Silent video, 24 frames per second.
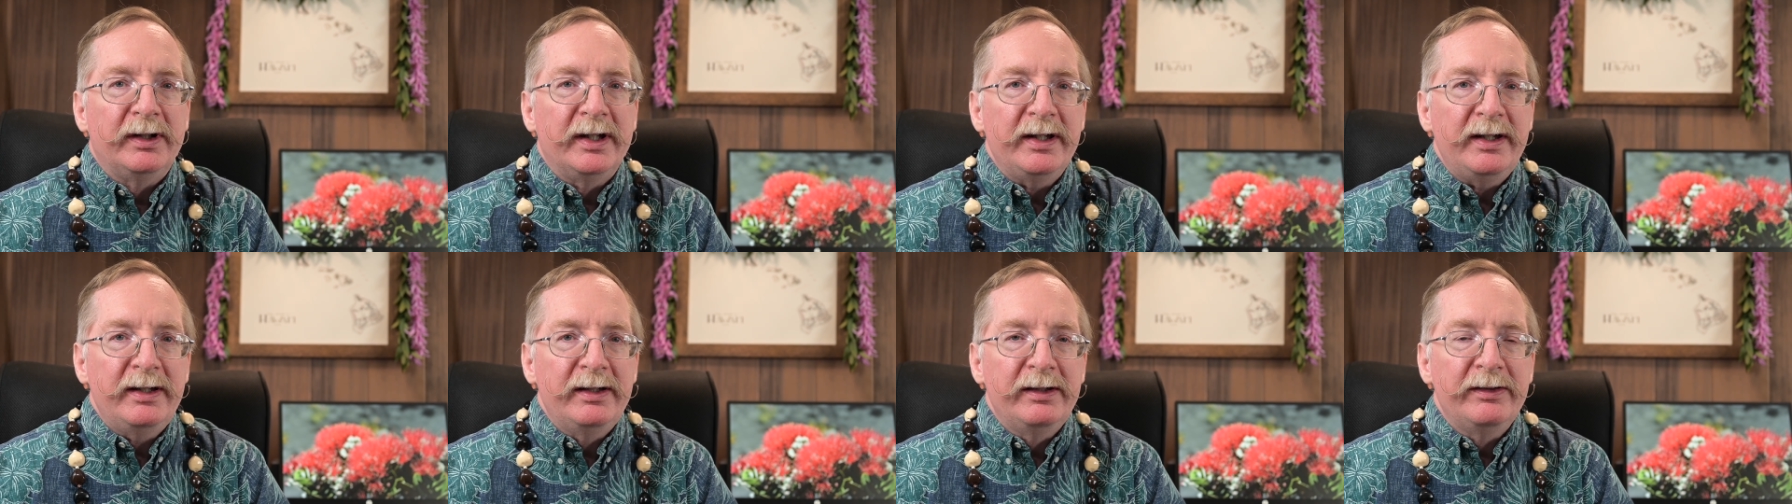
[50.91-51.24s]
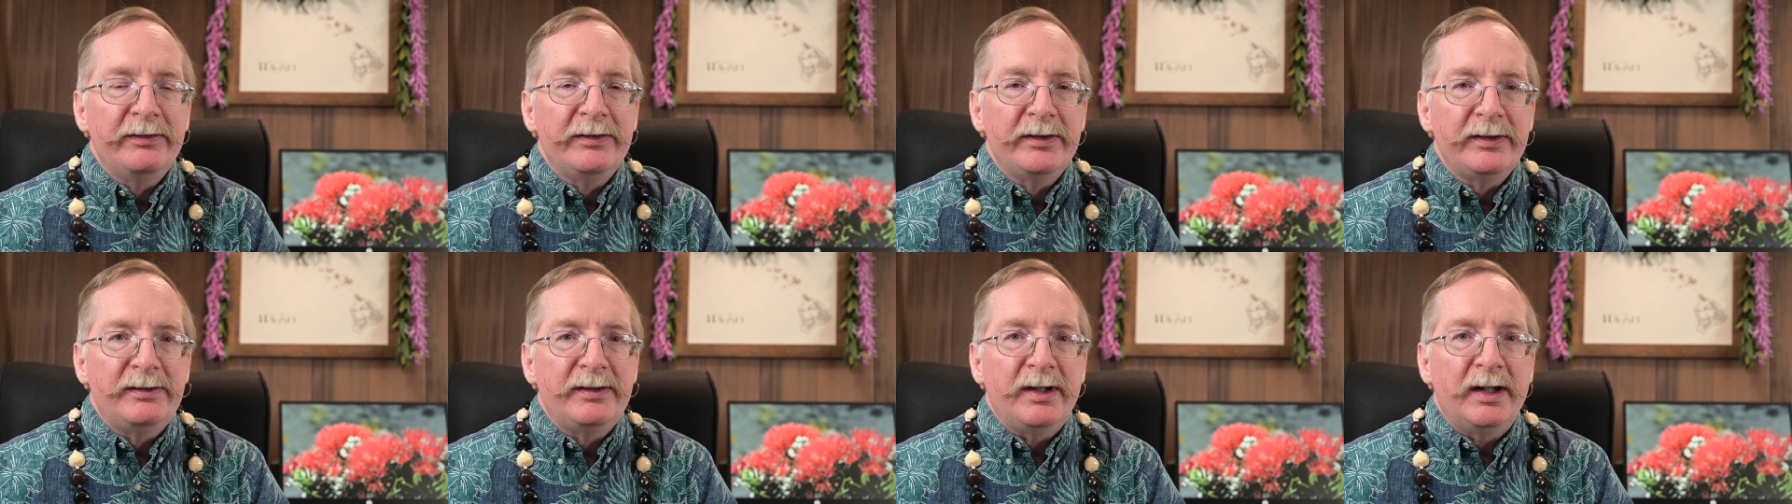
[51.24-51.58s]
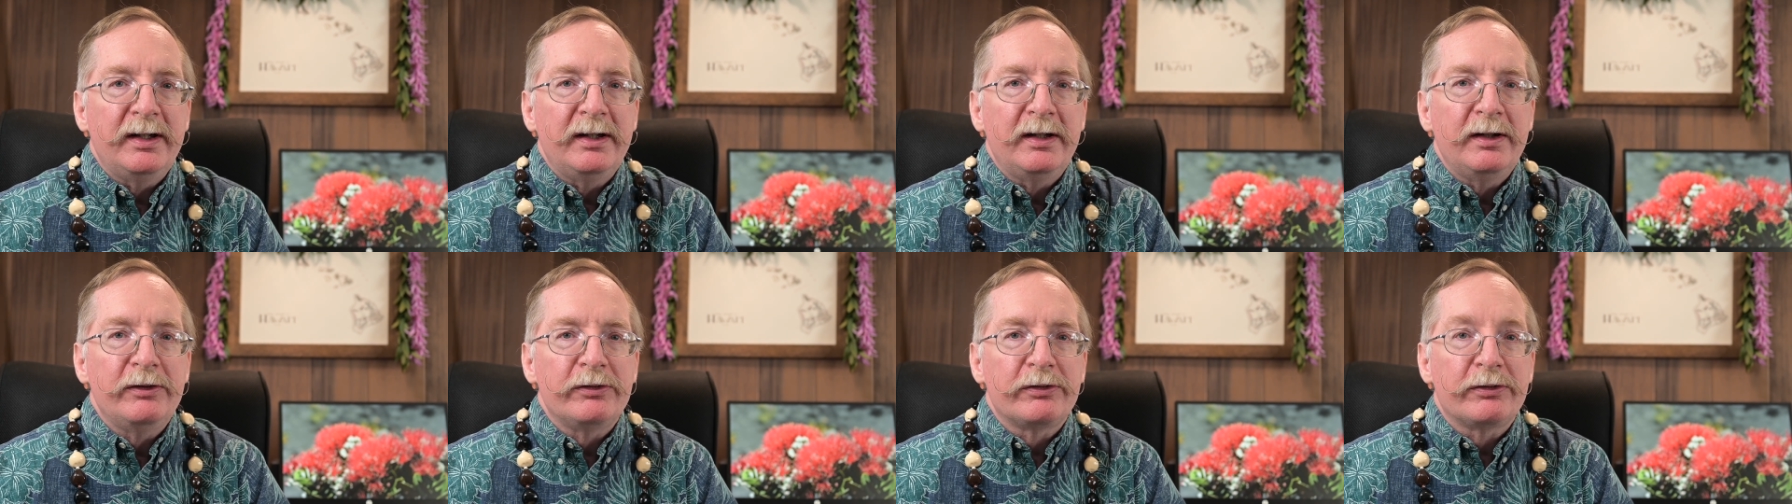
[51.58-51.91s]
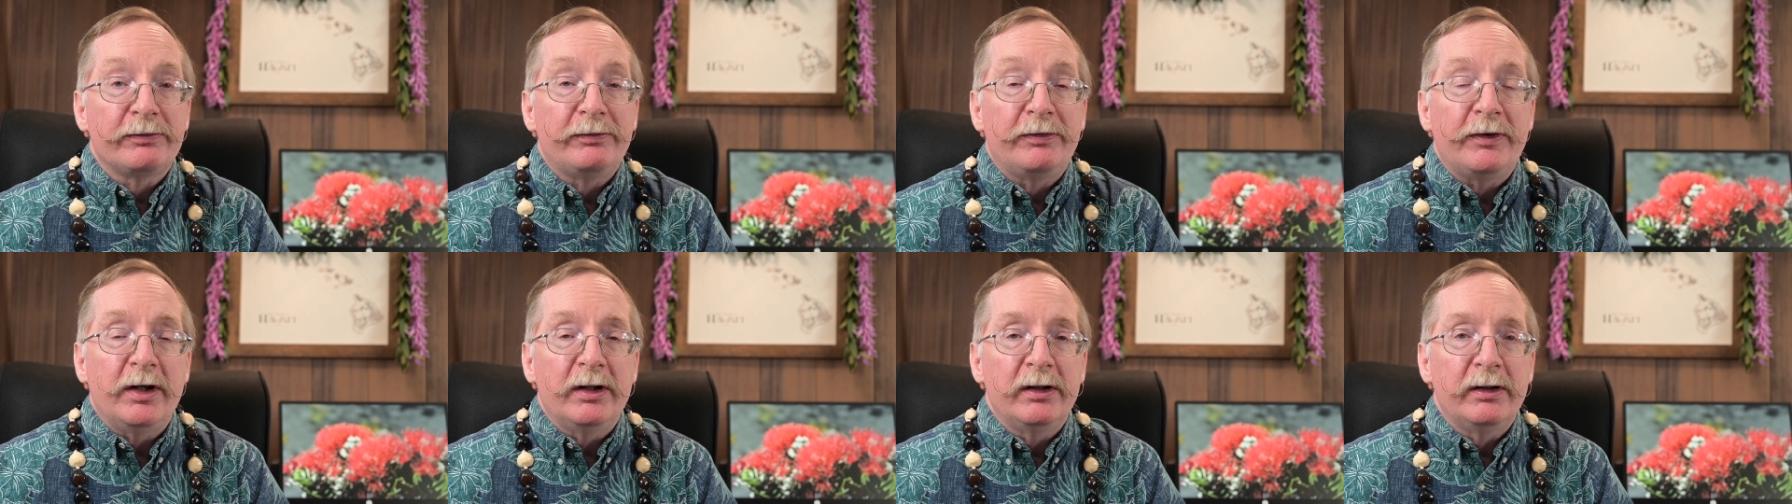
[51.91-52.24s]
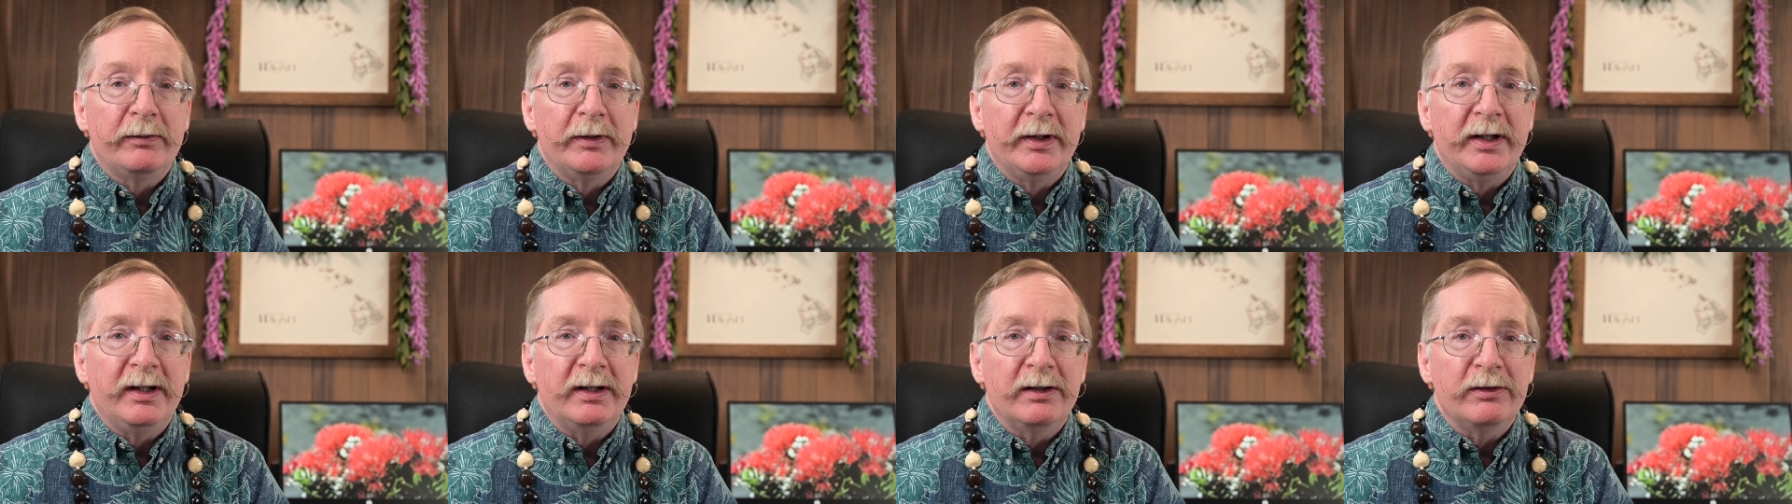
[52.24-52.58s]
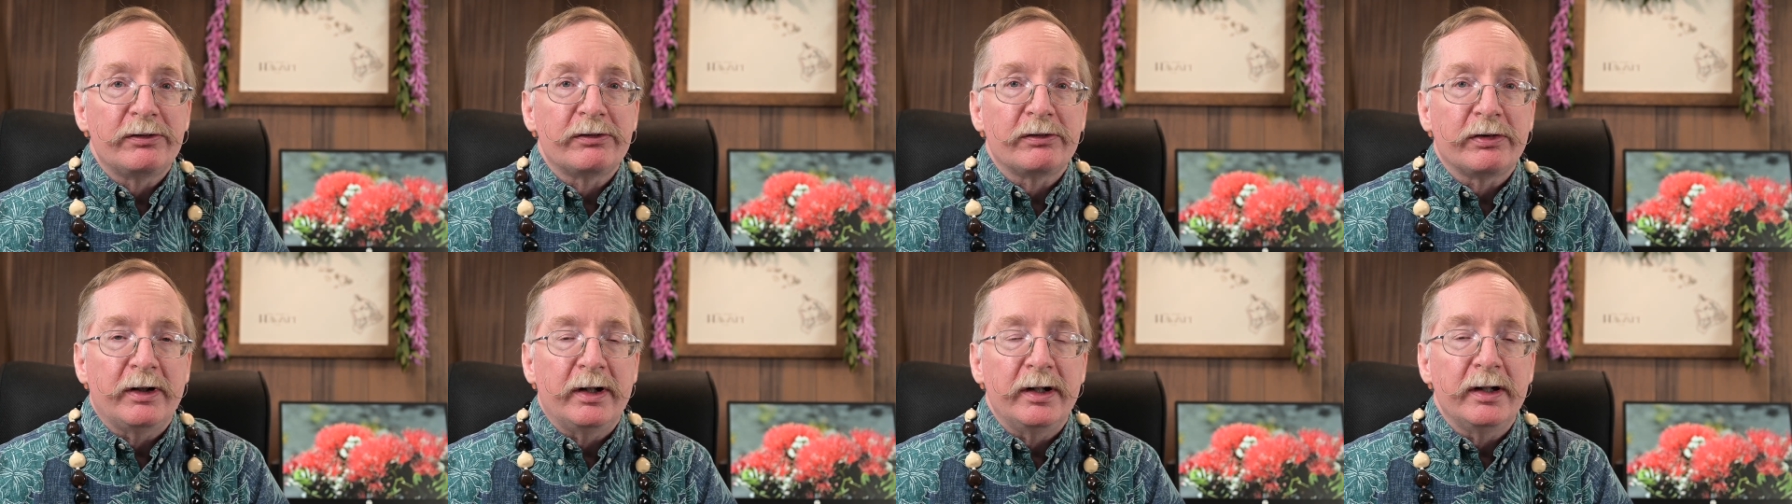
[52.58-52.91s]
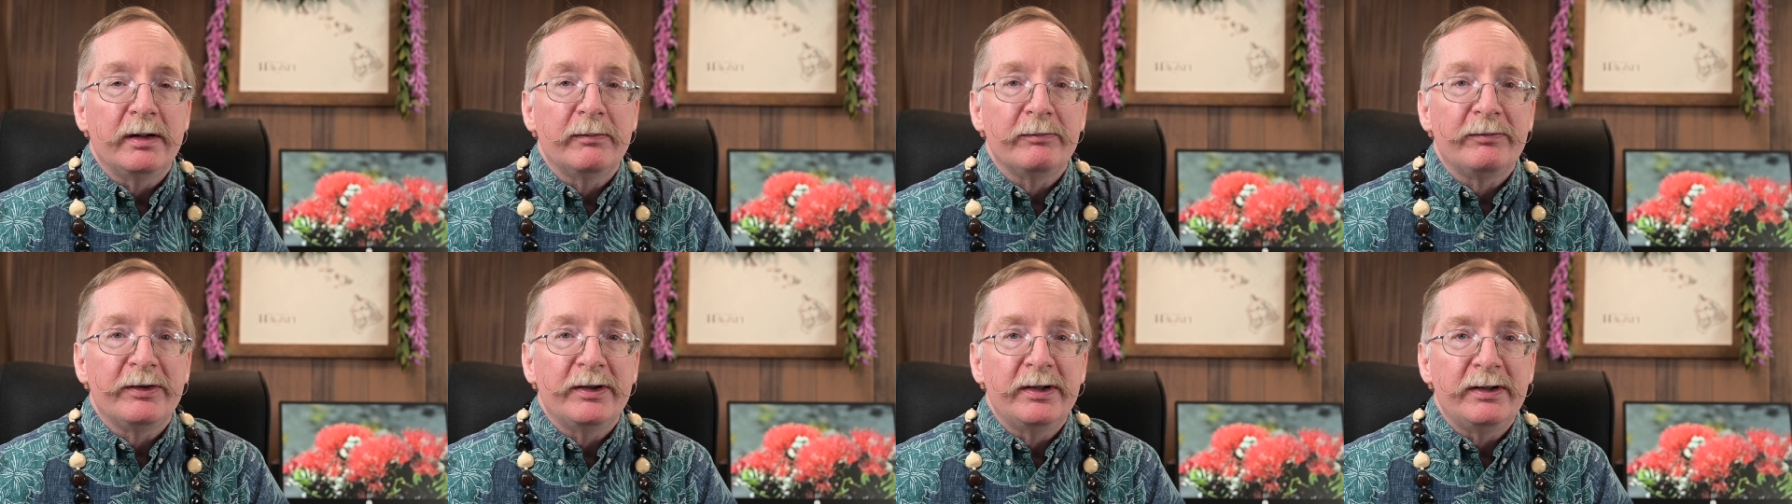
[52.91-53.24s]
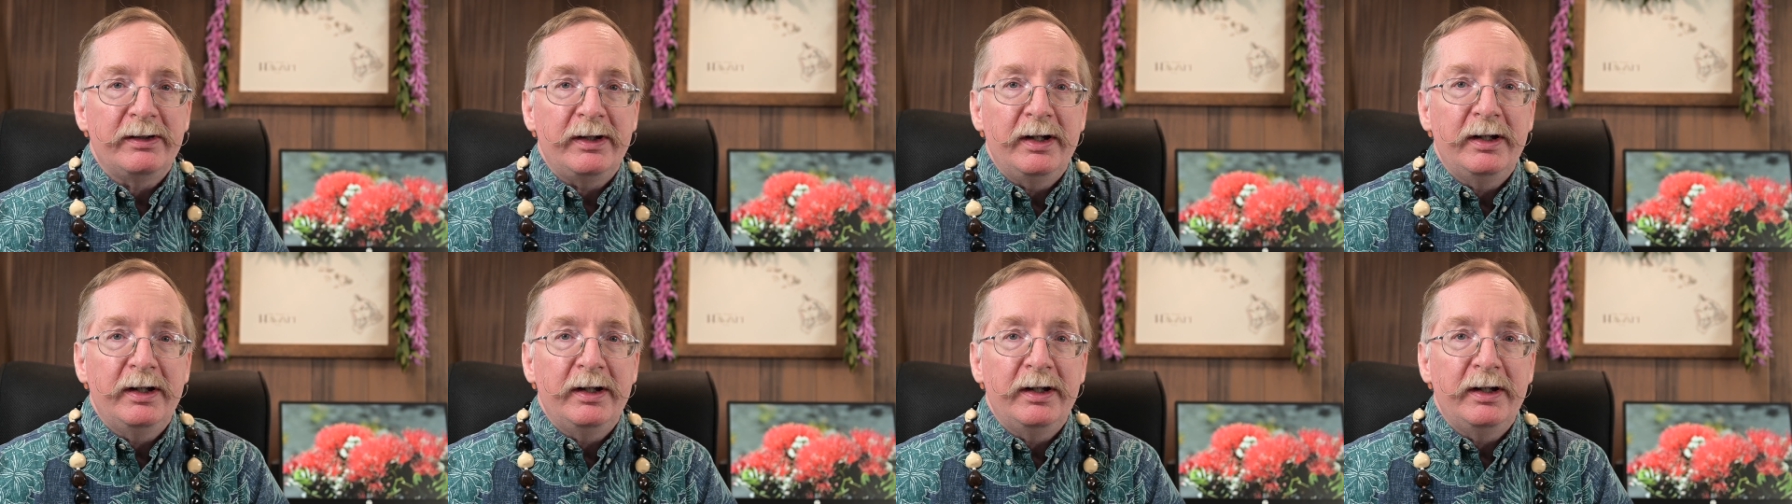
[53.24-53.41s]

in the days following his triumphant